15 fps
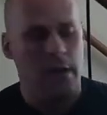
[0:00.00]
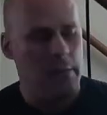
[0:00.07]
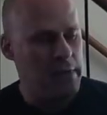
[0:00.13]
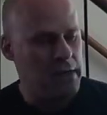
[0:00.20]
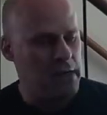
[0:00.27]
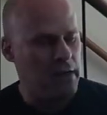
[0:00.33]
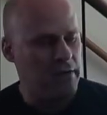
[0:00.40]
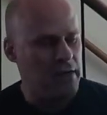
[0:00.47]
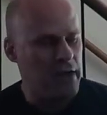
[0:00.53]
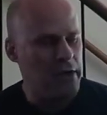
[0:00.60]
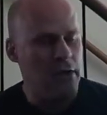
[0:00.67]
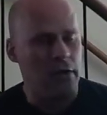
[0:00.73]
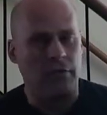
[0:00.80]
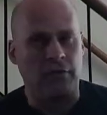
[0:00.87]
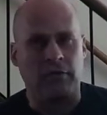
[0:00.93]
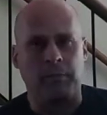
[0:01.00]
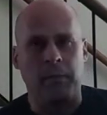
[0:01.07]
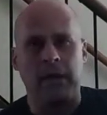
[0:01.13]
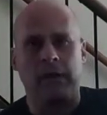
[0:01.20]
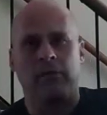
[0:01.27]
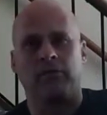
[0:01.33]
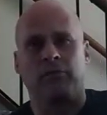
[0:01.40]
because I know the
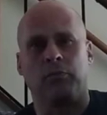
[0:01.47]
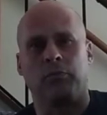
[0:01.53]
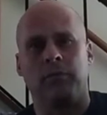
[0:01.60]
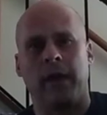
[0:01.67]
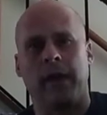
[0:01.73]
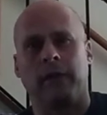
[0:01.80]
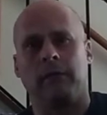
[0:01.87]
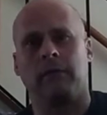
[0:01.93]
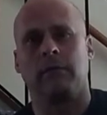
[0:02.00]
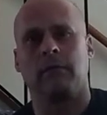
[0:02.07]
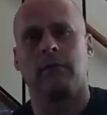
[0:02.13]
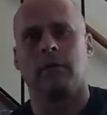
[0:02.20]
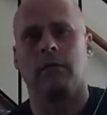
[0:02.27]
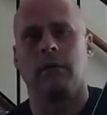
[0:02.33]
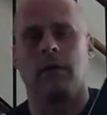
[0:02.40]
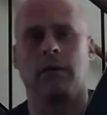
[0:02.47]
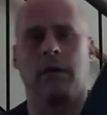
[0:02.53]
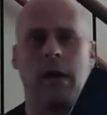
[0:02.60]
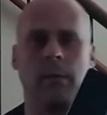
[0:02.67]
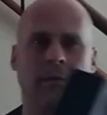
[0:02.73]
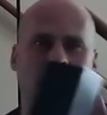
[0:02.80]
speakers that come with